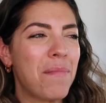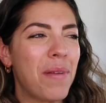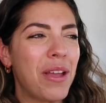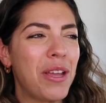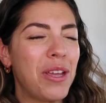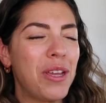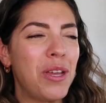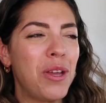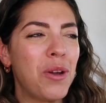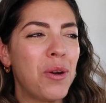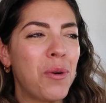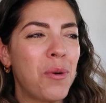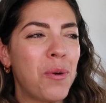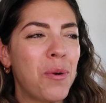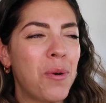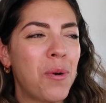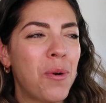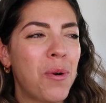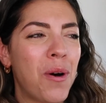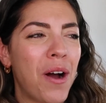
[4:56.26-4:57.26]

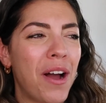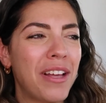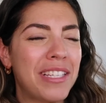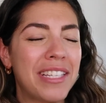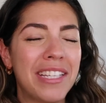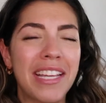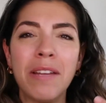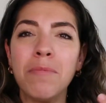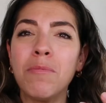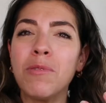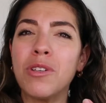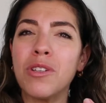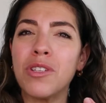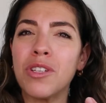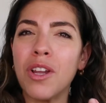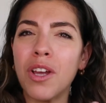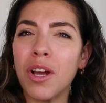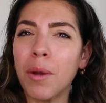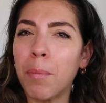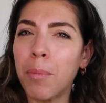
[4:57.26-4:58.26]
your skin will
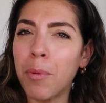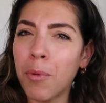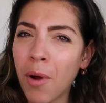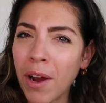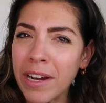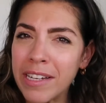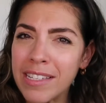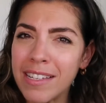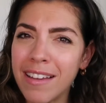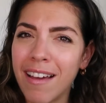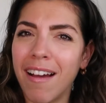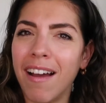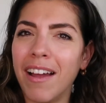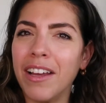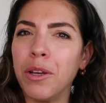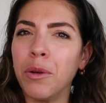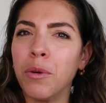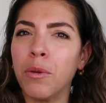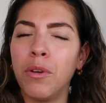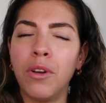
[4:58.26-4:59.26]
just look brighter,
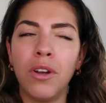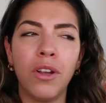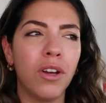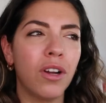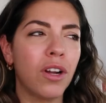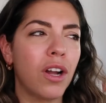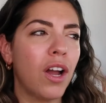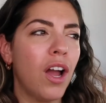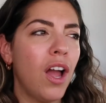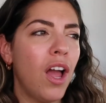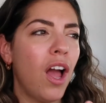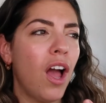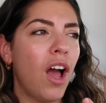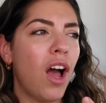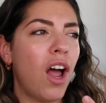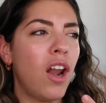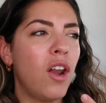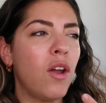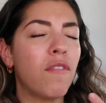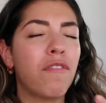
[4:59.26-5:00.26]
you'll look
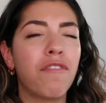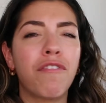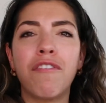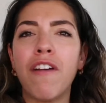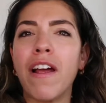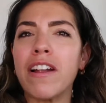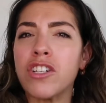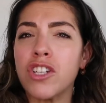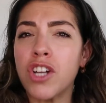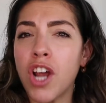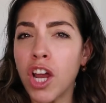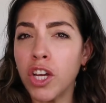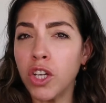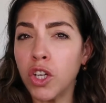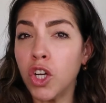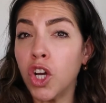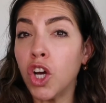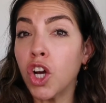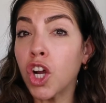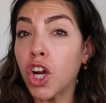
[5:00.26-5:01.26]
a lot fresher,
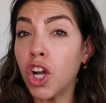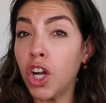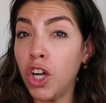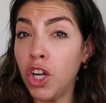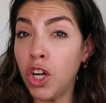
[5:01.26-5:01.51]
you'll look